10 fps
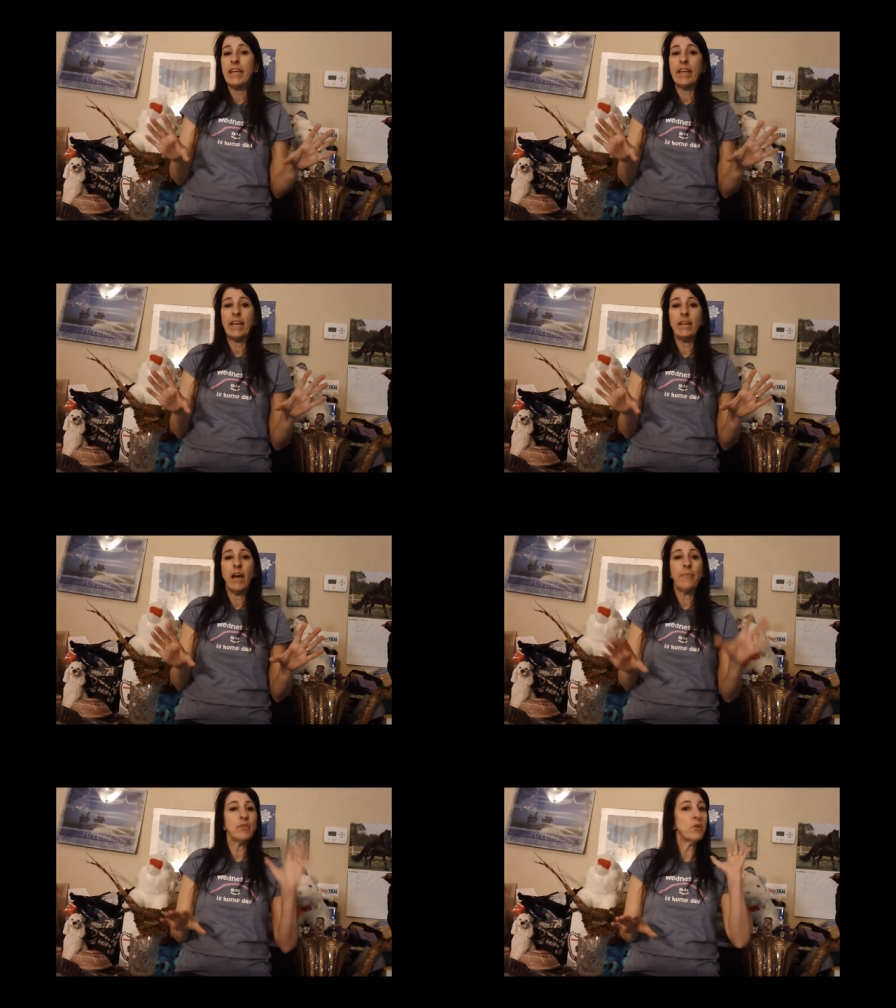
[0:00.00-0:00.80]
And
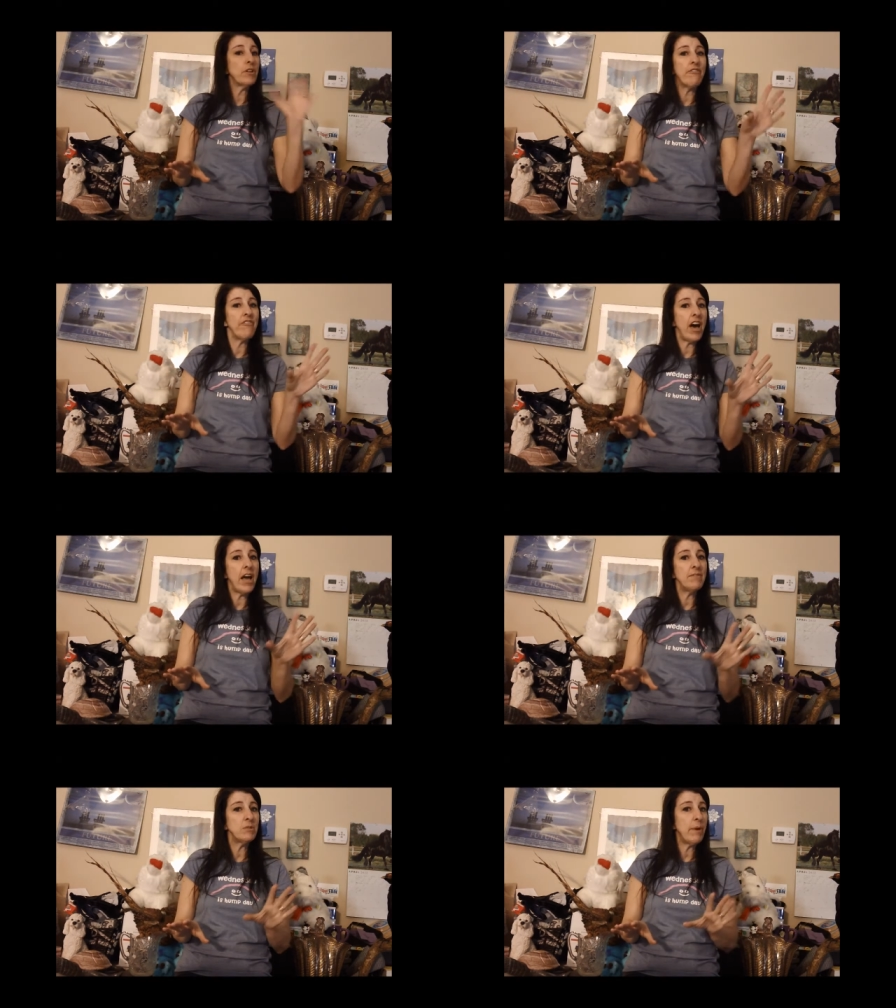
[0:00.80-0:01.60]
uh, there's only
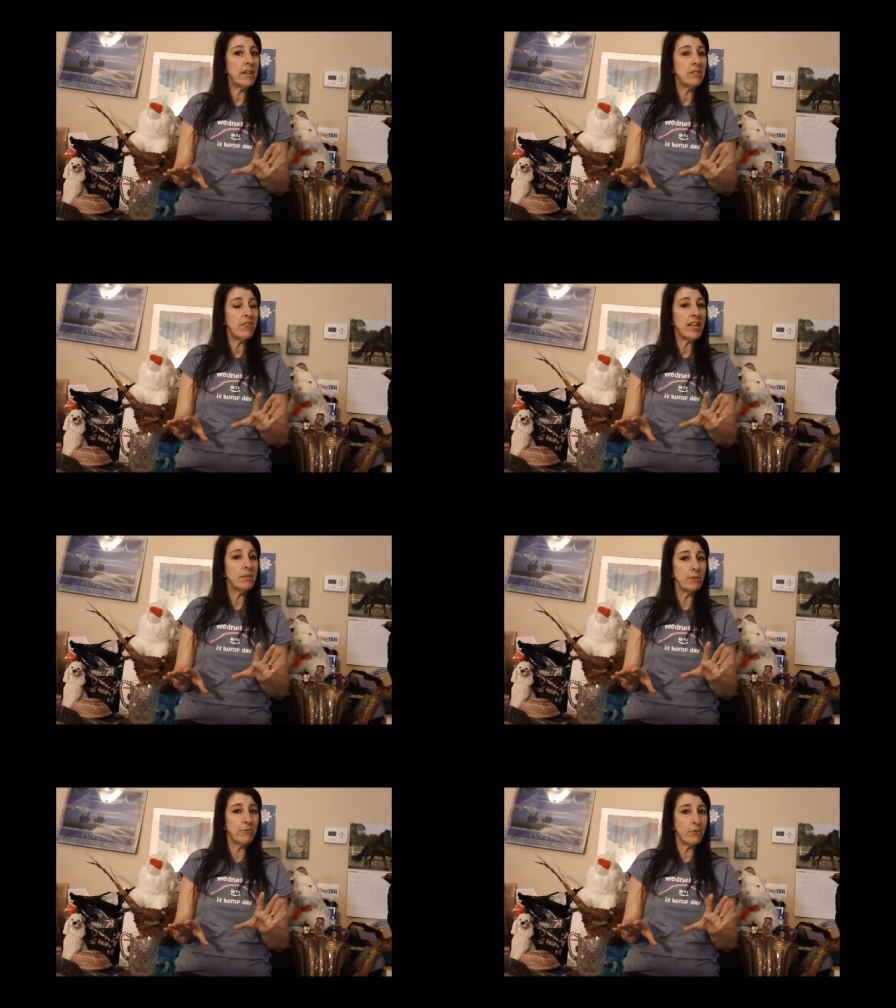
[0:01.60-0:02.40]
five spots
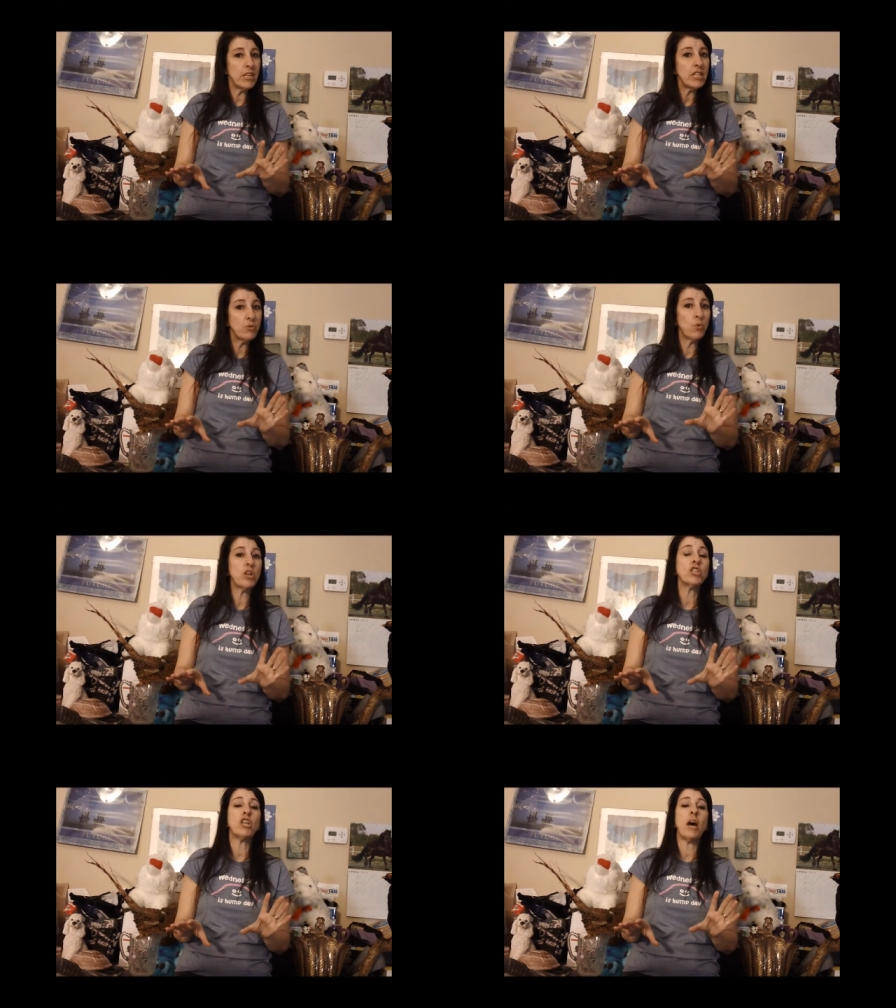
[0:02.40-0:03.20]
available for each
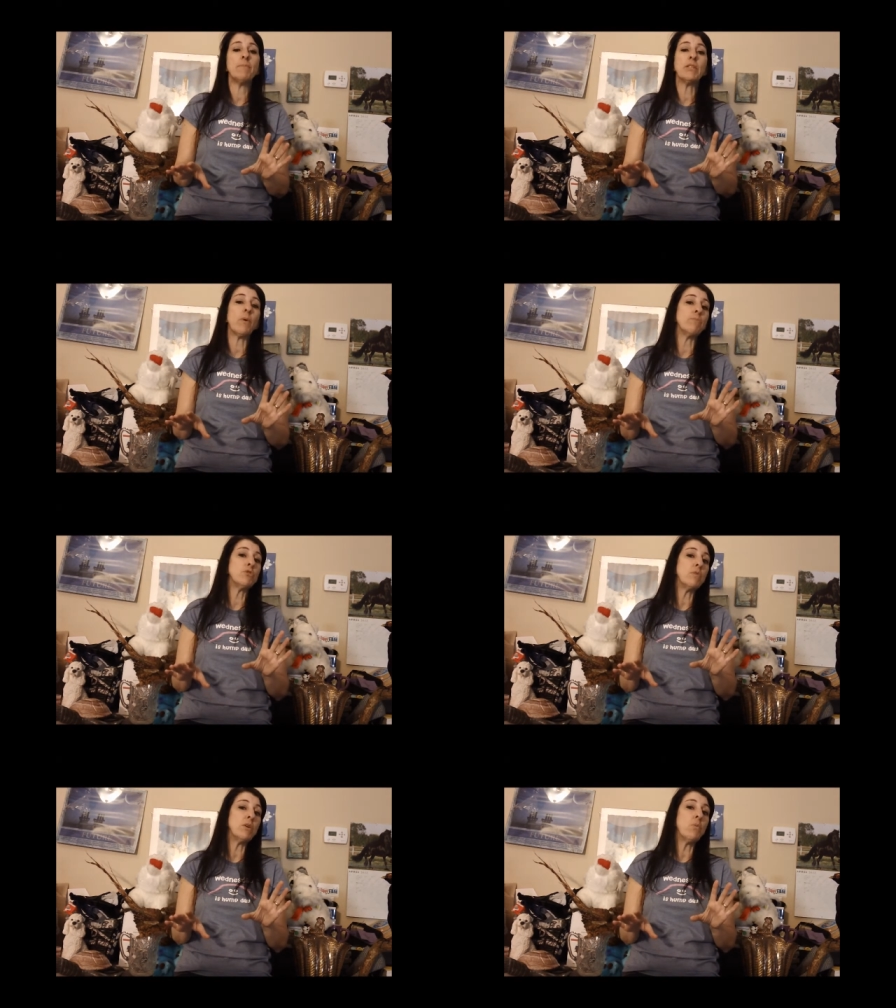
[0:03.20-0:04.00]
workshop. So I'm
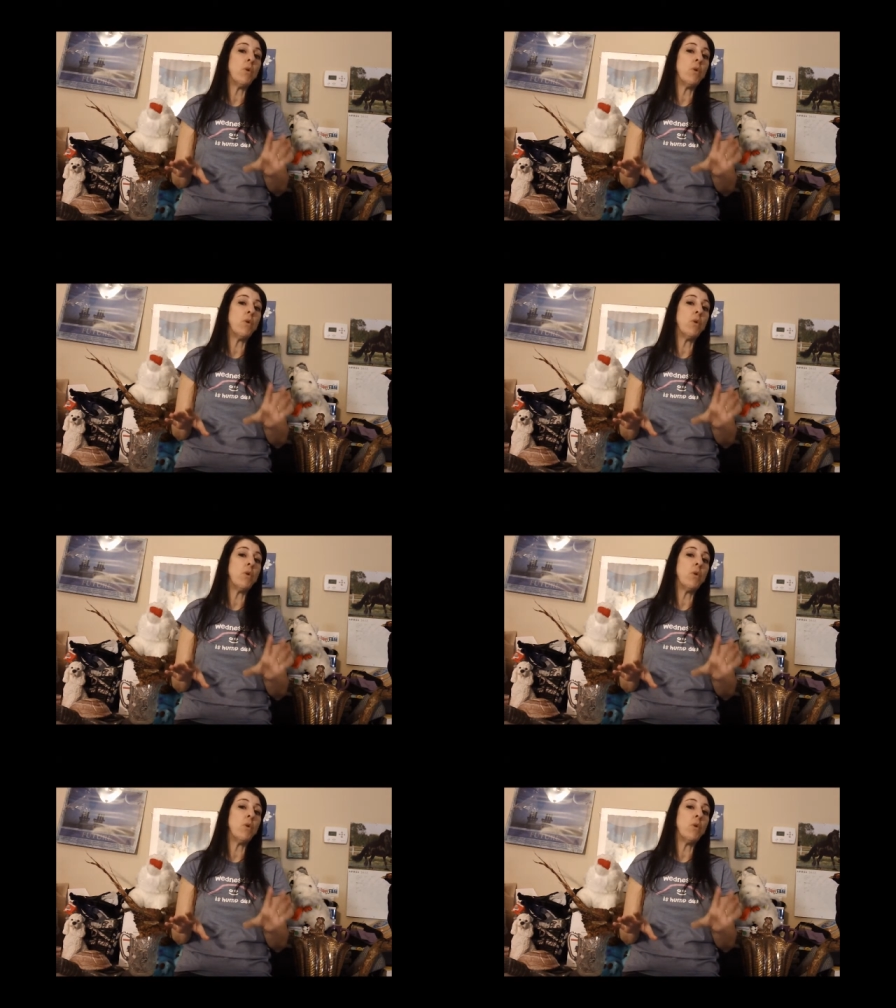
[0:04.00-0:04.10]
doing